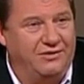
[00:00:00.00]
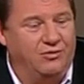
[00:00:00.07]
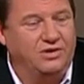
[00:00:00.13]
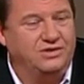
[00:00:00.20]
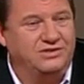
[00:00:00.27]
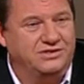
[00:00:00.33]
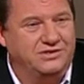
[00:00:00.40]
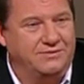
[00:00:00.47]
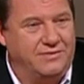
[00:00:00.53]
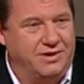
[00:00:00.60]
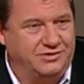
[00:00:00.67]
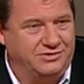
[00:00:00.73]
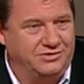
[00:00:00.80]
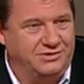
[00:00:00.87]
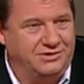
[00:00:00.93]
What's the
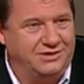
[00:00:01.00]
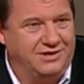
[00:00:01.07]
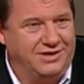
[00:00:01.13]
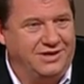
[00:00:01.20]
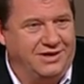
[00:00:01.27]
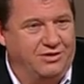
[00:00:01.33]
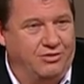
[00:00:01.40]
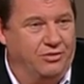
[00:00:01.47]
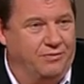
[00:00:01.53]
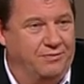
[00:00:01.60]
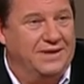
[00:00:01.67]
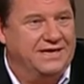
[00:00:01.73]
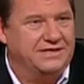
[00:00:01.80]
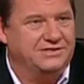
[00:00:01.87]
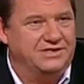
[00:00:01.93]
most or the
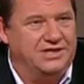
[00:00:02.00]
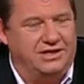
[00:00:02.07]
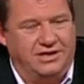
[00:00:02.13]
biggest thing